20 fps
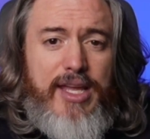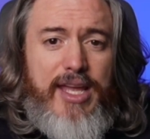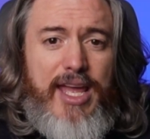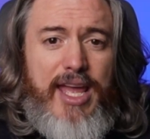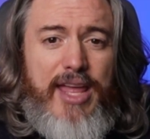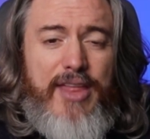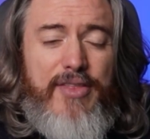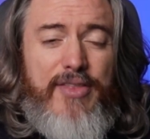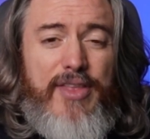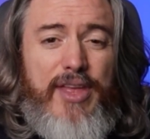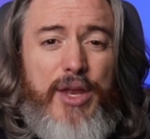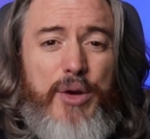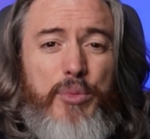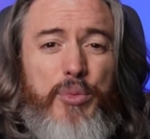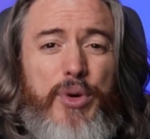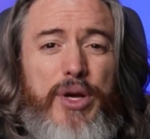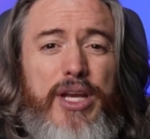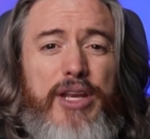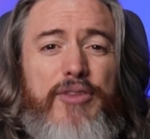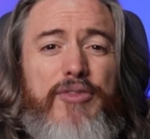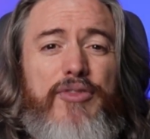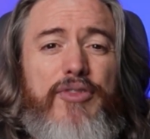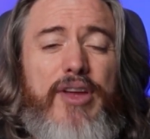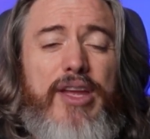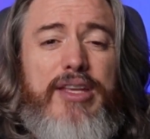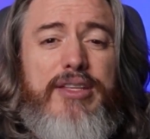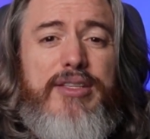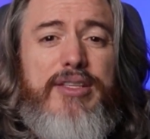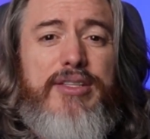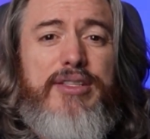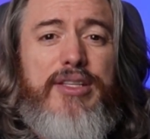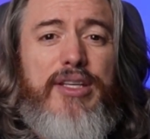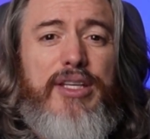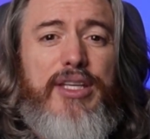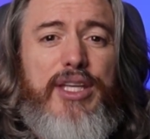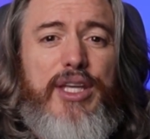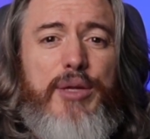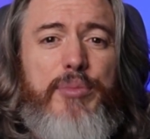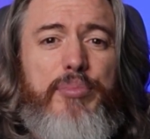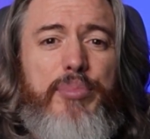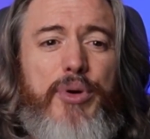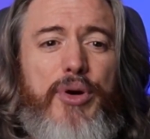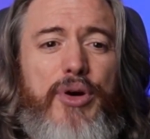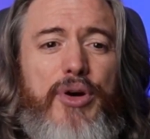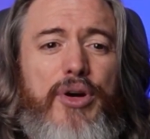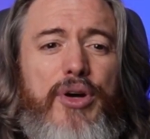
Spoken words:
and then when he faces the keeper,